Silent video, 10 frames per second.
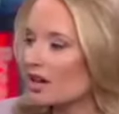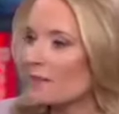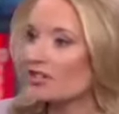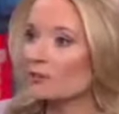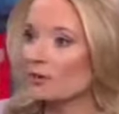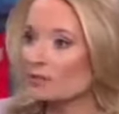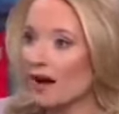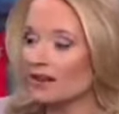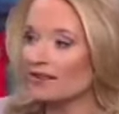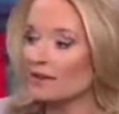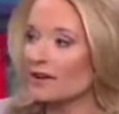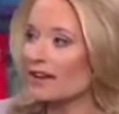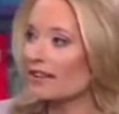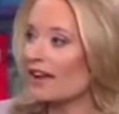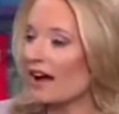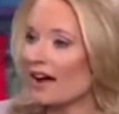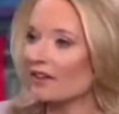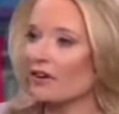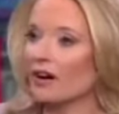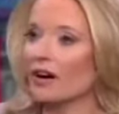I mentioned Birchbox in the beginning. They kind
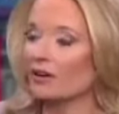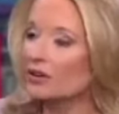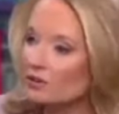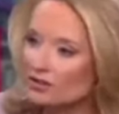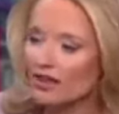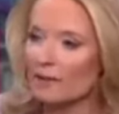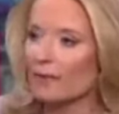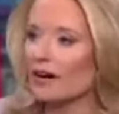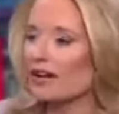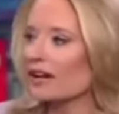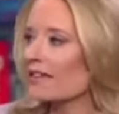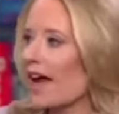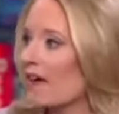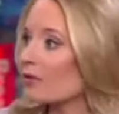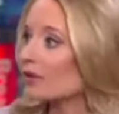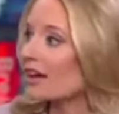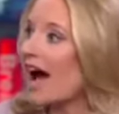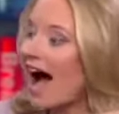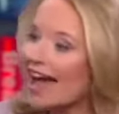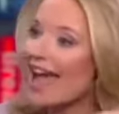of are, huge in that market. They have a really
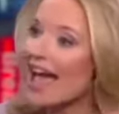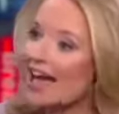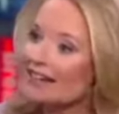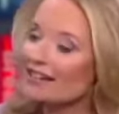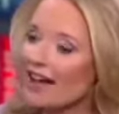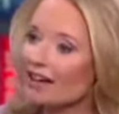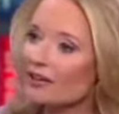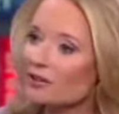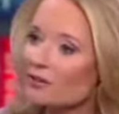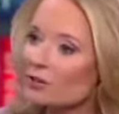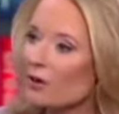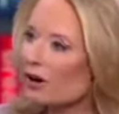high-end kind of consumer.